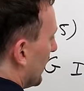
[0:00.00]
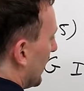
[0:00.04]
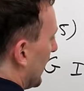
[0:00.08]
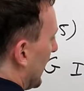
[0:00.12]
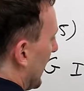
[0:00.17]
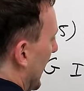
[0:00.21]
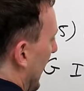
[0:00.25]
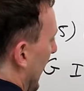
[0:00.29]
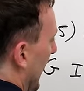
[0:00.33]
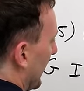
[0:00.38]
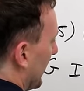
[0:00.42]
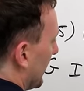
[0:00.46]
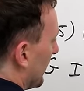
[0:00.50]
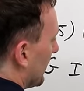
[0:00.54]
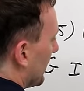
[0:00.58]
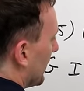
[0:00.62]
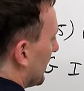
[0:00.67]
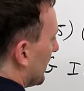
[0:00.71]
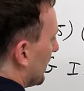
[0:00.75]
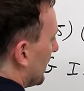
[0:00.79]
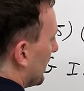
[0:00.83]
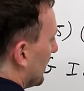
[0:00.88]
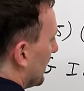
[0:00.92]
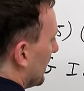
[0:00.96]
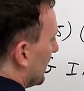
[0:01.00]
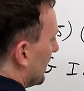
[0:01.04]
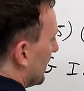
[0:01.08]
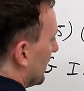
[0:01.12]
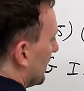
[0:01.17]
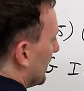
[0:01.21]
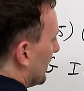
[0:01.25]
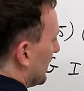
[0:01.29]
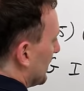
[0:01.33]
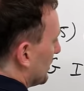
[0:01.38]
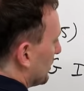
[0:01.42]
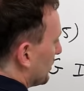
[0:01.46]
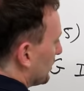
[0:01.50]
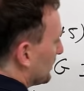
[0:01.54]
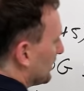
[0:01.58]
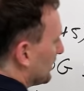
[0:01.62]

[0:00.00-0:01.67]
hack. So